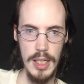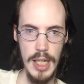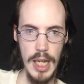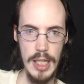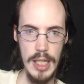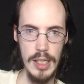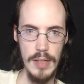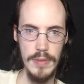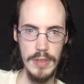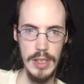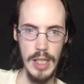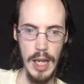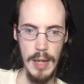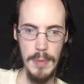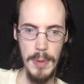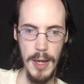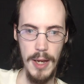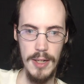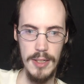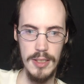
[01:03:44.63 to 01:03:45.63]
takes off his
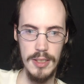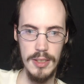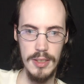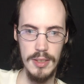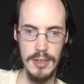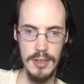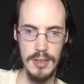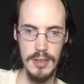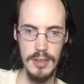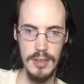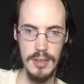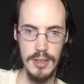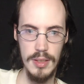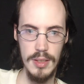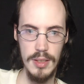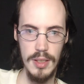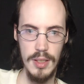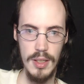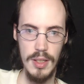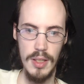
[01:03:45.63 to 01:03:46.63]
eye patch,
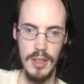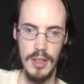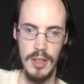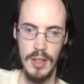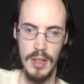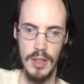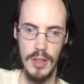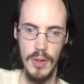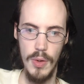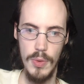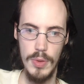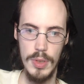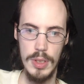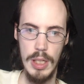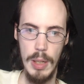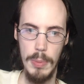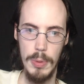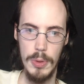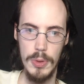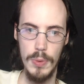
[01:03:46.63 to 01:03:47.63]
goes
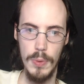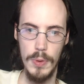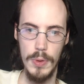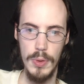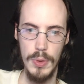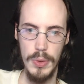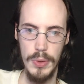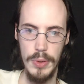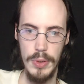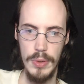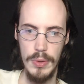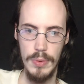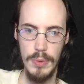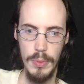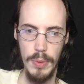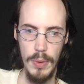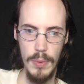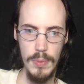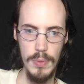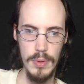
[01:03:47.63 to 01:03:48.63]
double swords to the
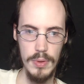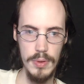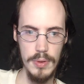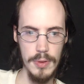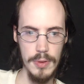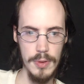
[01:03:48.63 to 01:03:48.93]
throat.